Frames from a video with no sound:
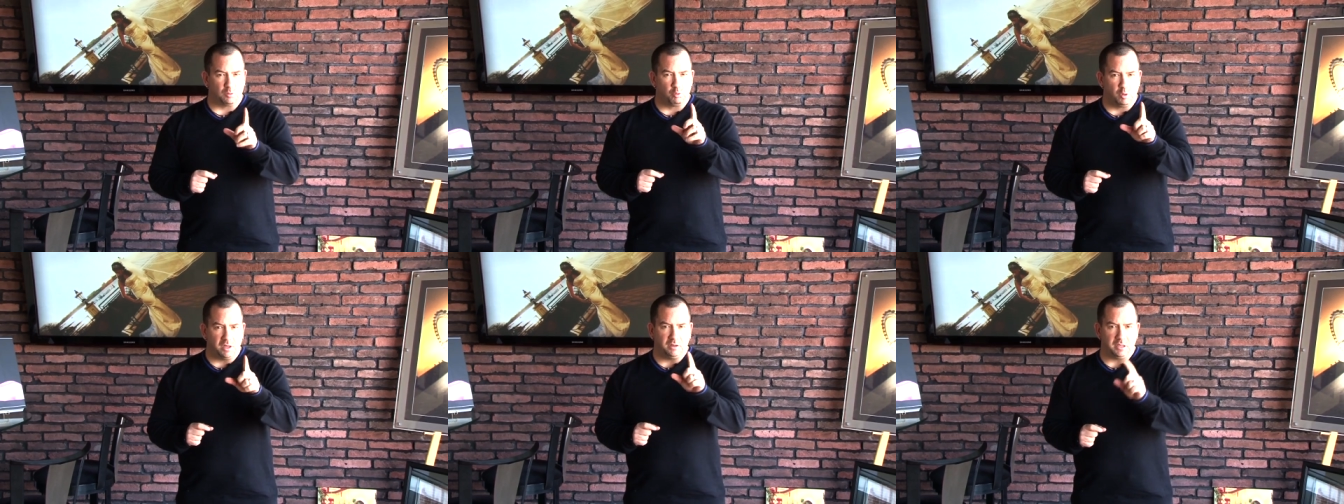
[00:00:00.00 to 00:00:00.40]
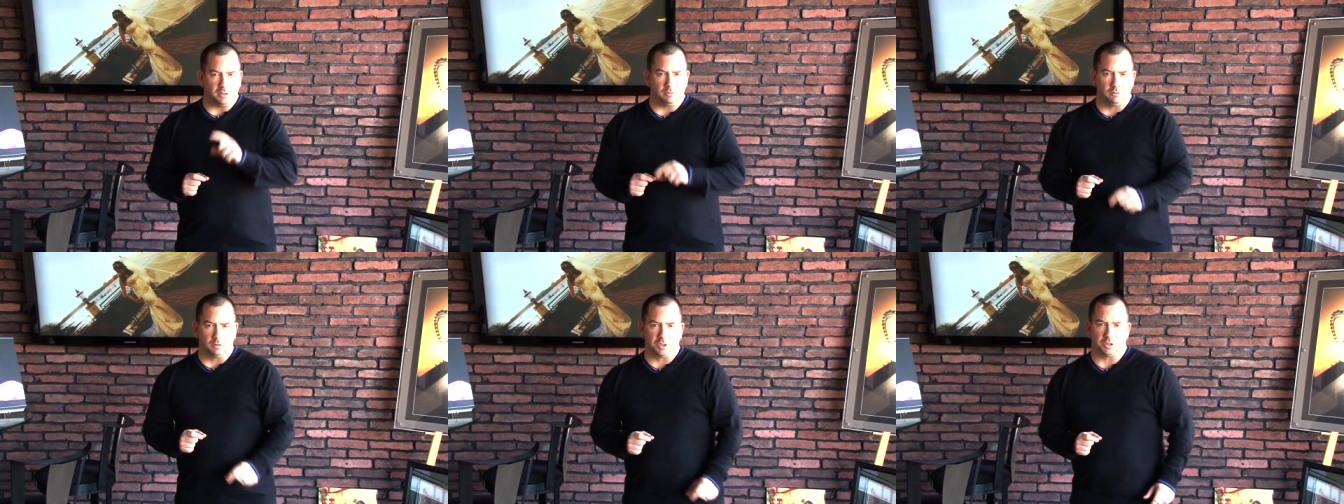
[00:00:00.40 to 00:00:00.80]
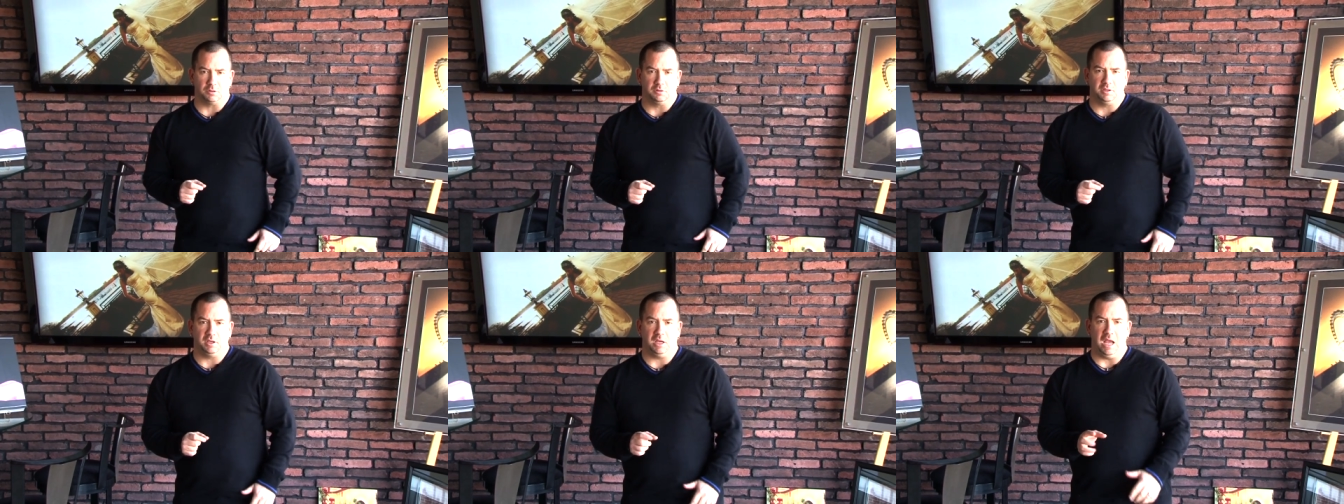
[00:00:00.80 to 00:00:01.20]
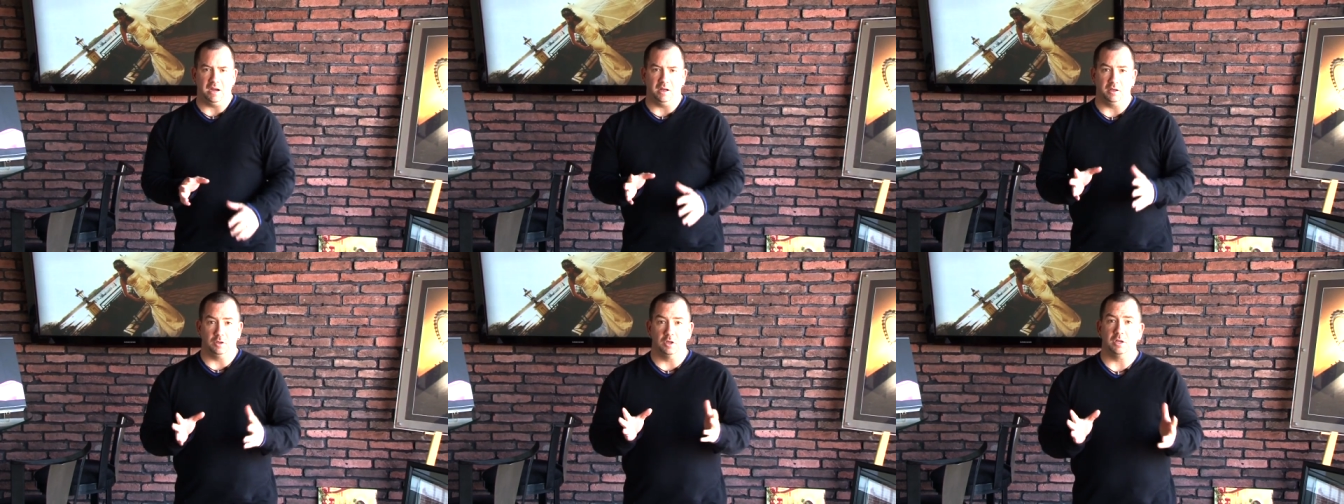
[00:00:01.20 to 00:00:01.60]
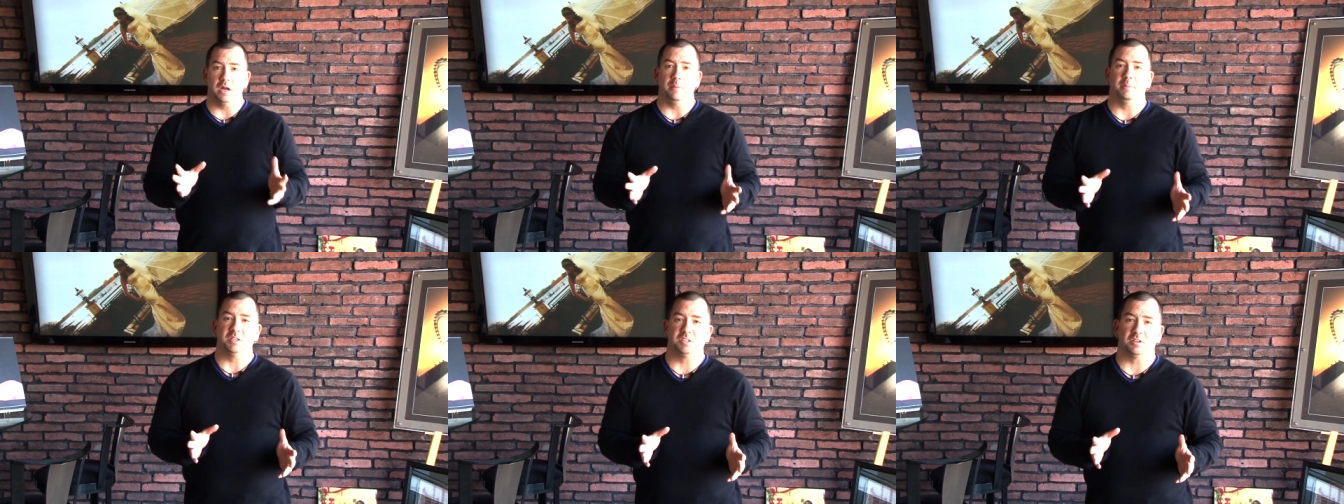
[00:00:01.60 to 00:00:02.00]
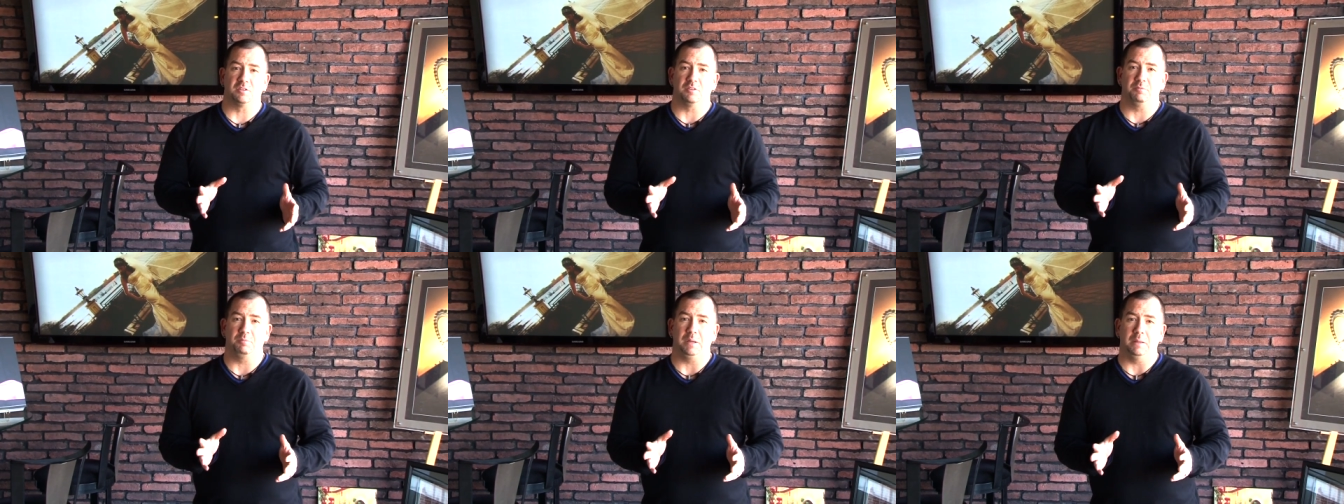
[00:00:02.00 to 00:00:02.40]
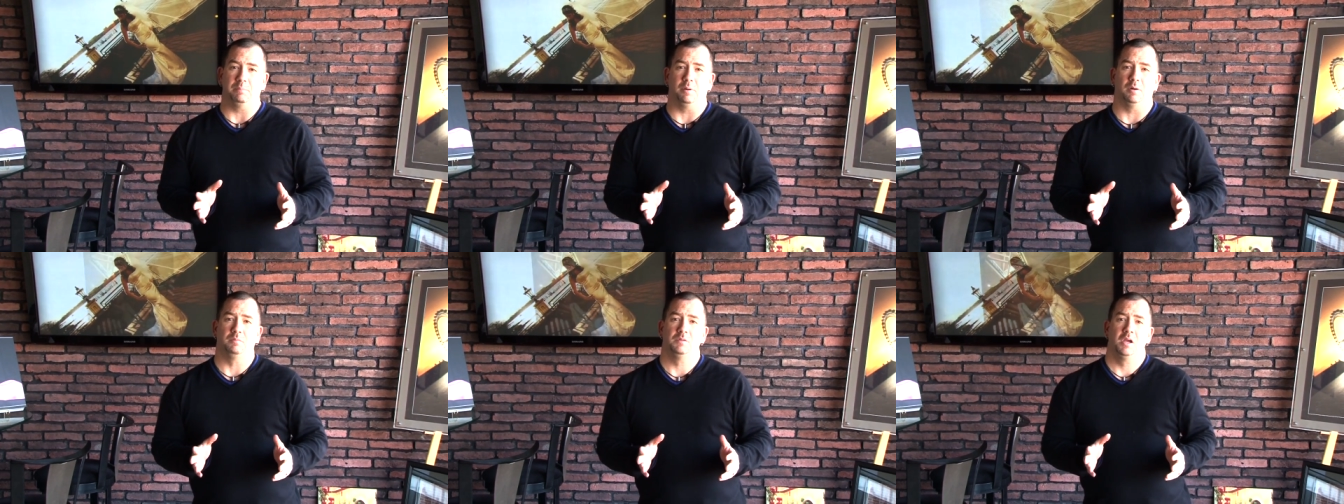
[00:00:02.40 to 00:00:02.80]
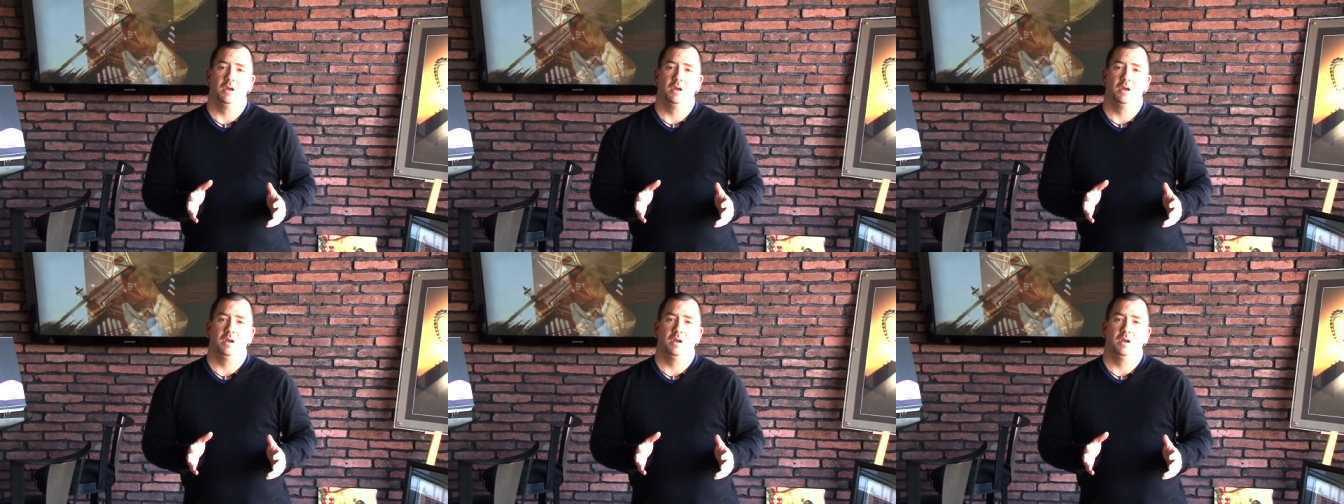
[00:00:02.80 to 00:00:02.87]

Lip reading: really crucial to getting good images of people.